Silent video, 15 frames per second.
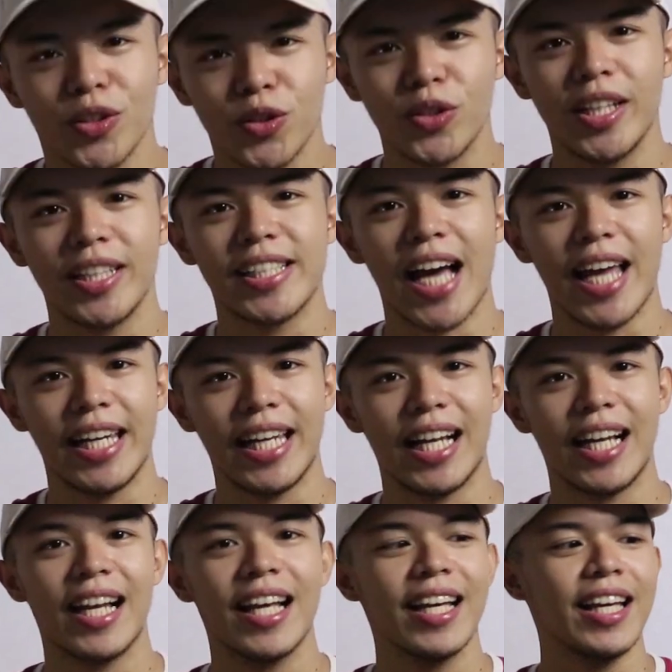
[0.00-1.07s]
to the
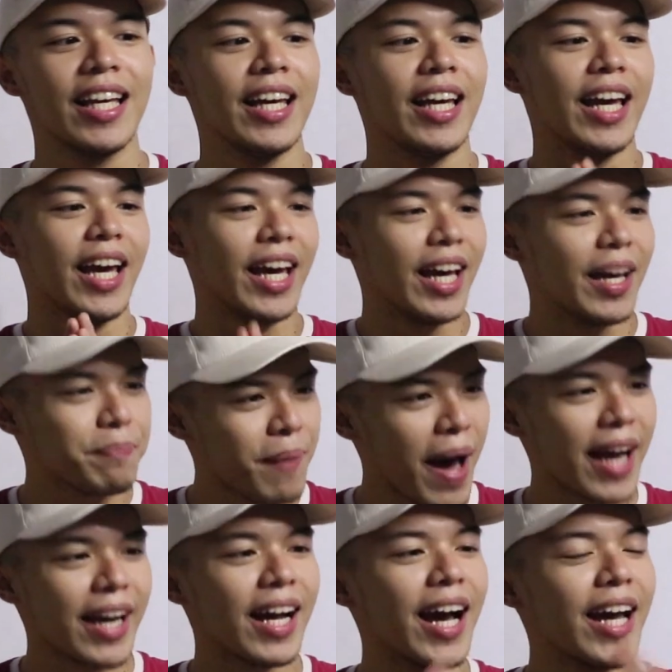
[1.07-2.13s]
channel.
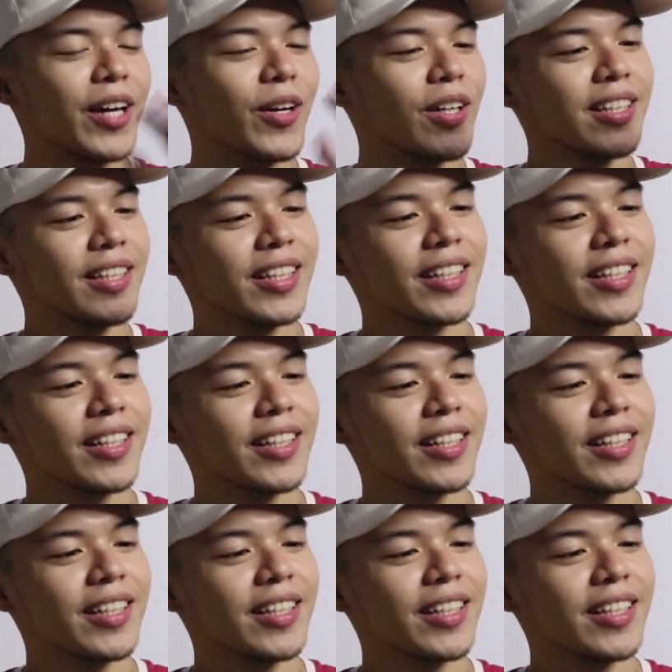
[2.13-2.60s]
Para ngayon,